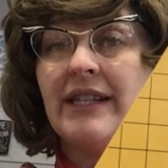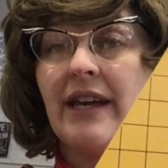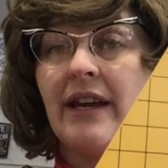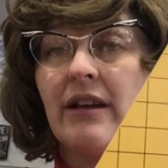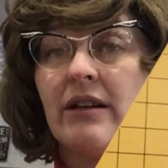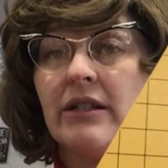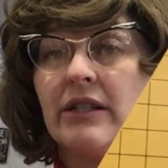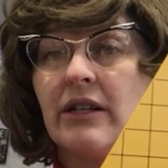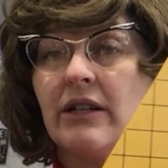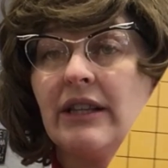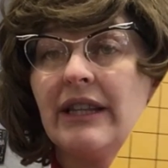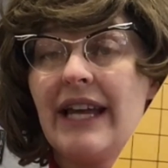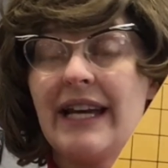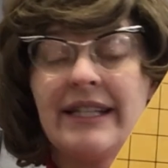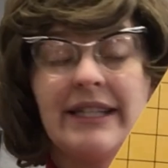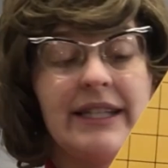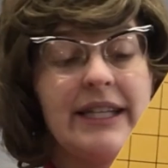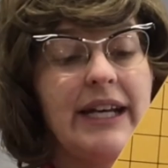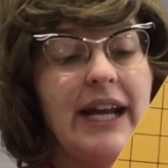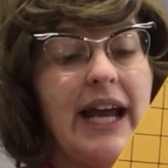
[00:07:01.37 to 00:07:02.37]
angles are
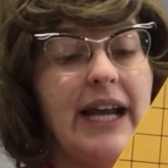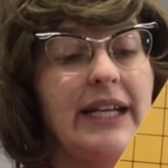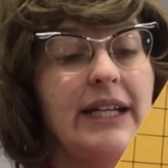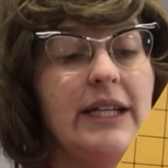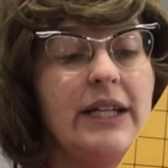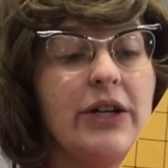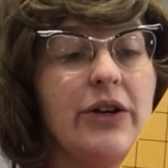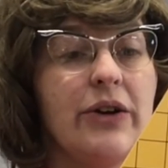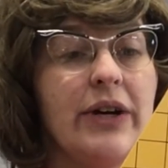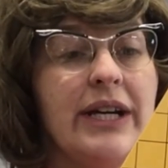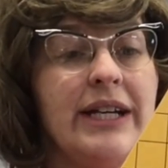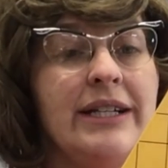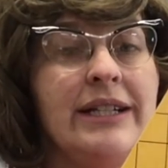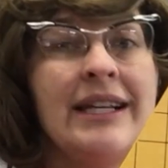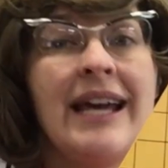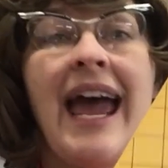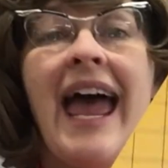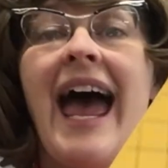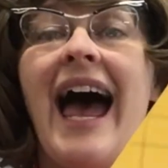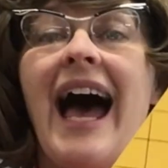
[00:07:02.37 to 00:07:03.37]
less than 90 degrees.
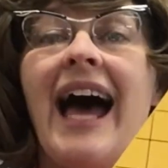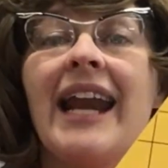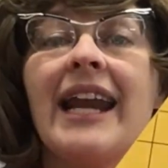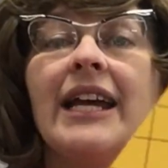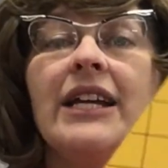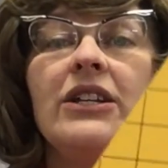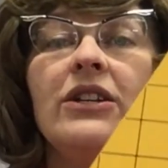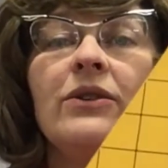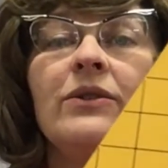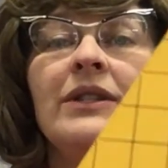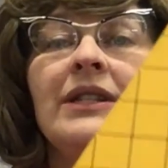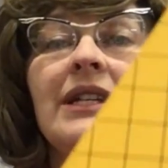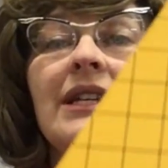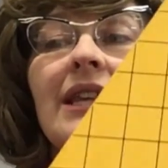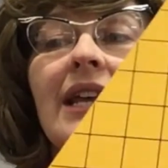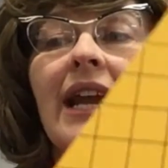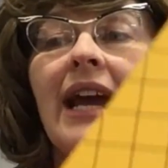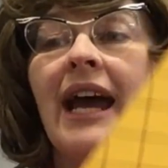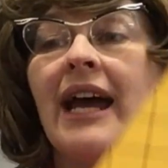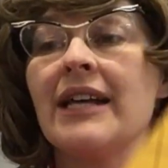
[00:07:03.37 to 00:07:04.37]
And I do see
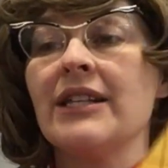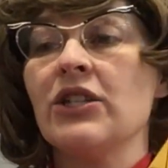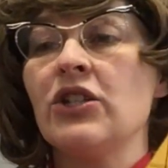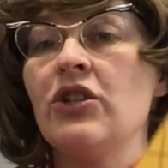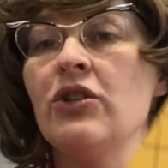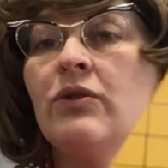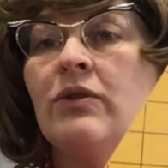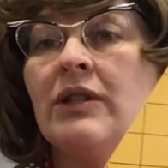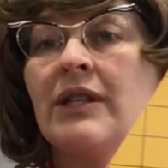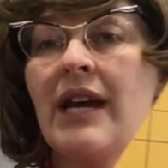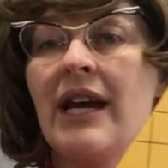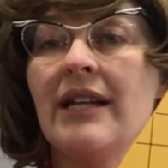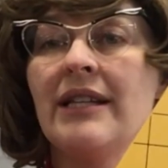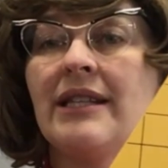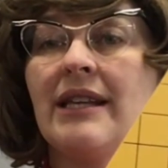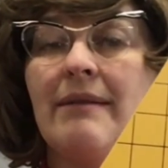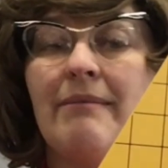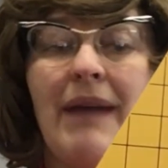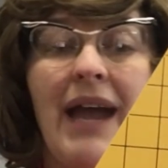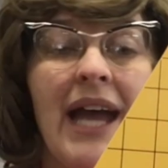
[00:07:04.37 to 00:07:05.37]
that it has two sides
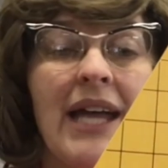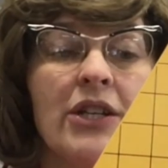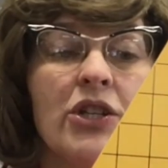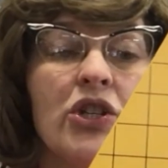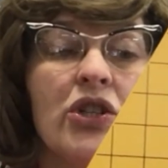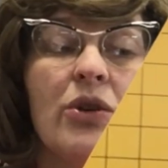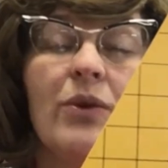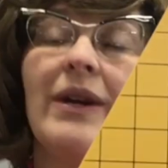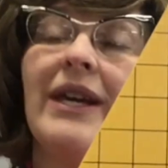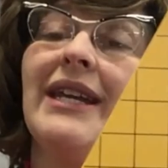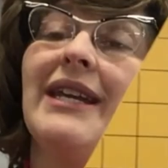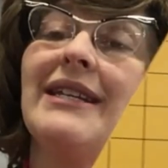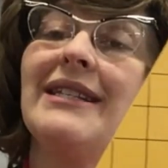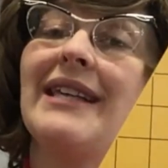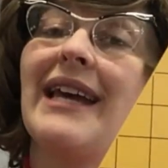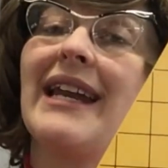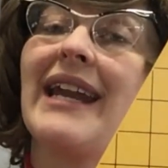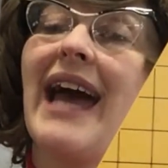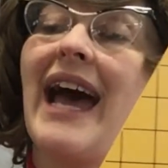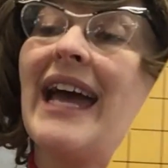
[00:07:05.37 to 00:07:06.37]
that match, so it is
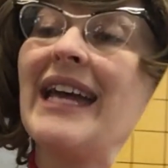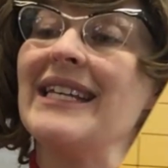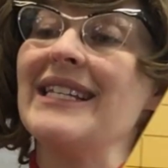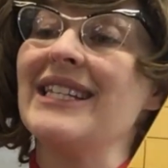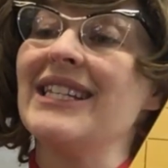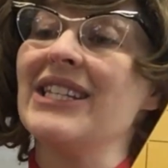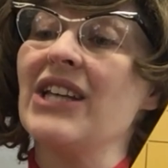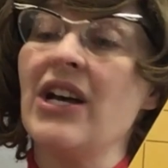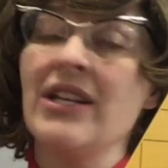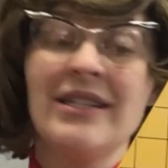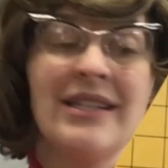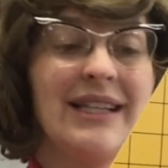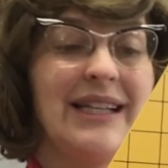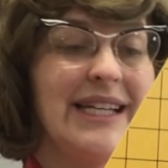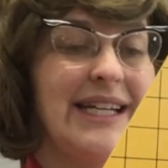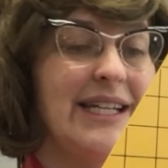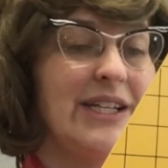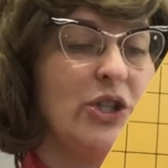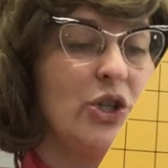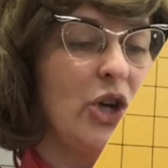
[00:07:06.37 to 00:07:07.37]
an
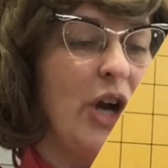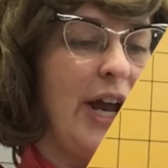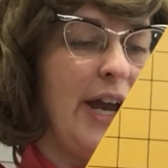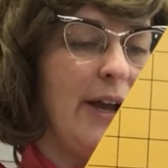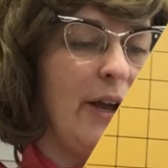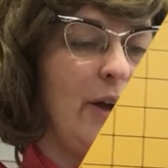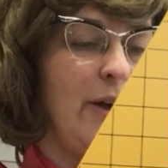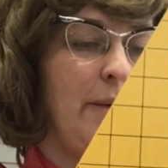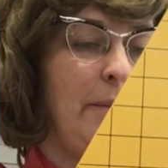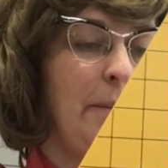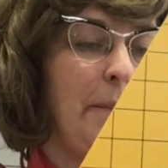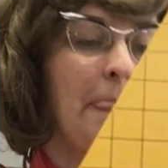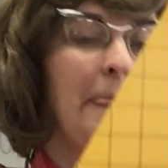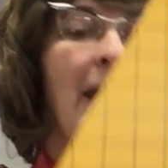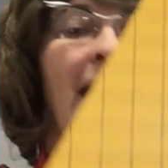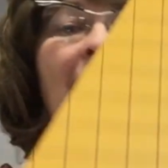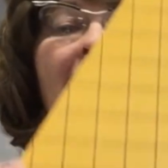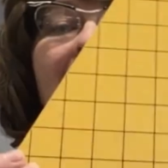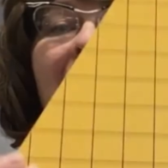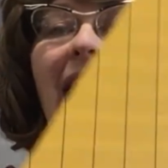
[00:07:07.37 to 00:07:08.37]
isosceles triangle.
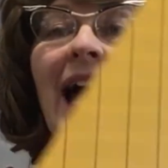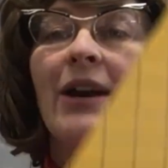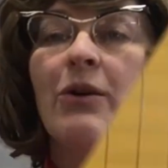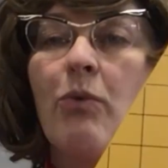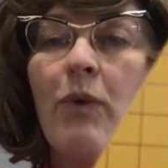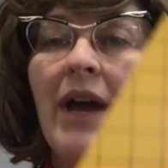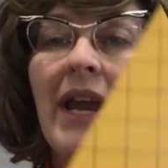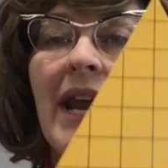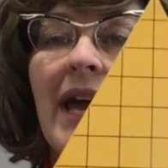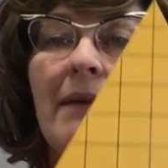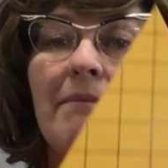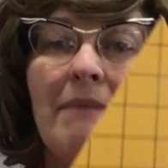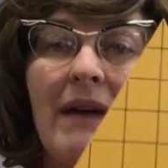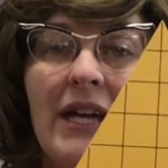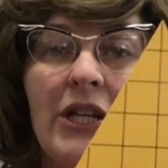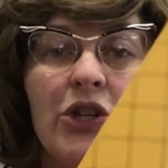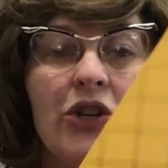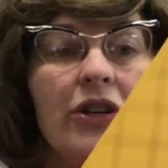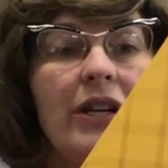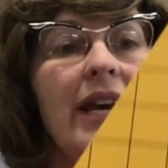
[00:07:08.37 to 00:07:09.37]
And when I
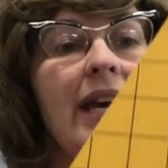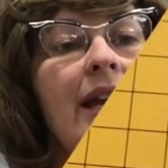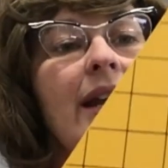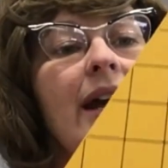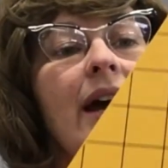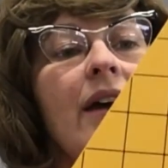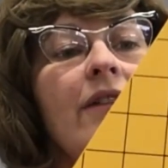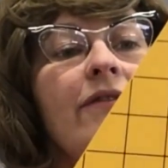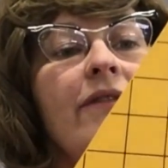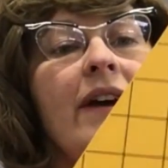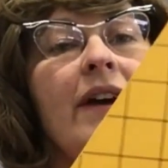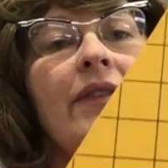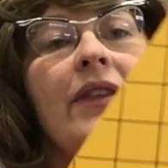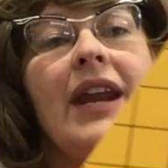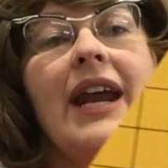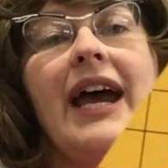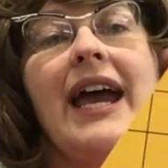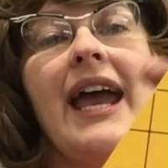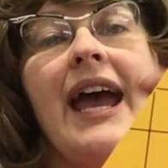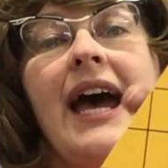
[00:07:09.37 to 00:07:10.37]
measured it, I found that
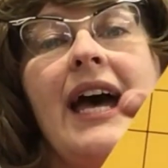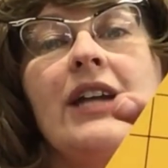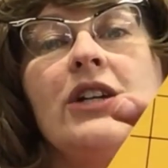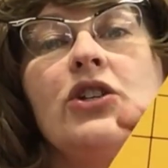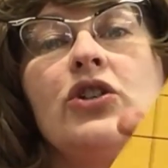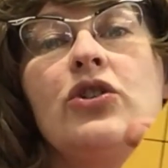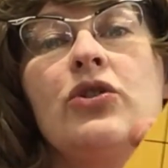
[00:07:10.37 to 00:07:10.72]
I had